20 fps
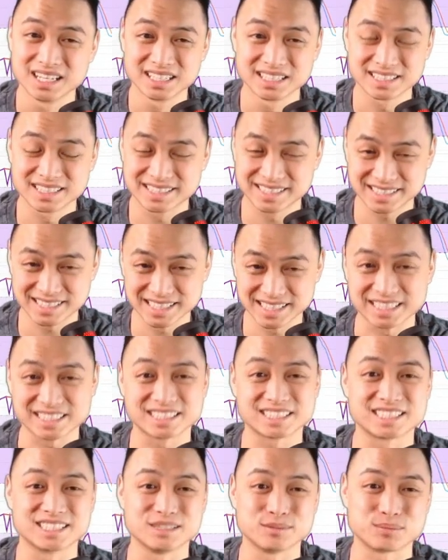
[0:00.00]

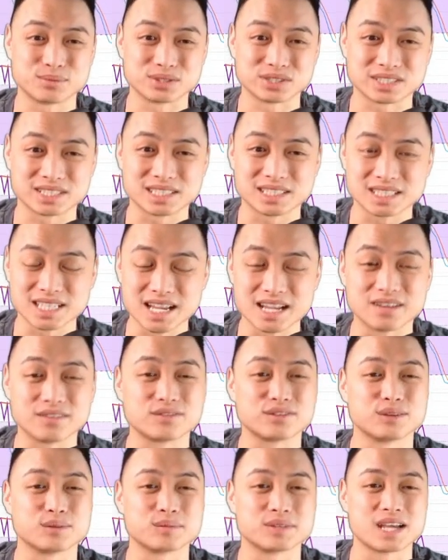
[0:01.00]
60%
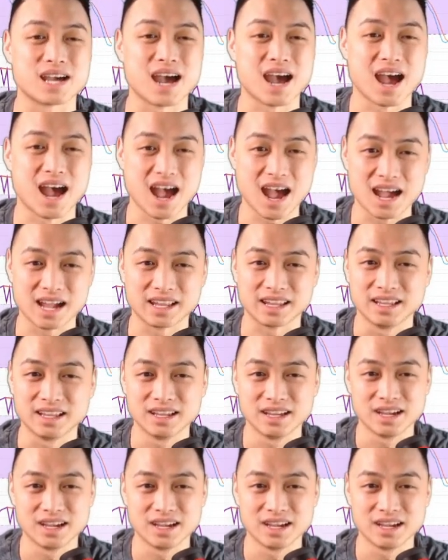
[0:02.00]
from the high.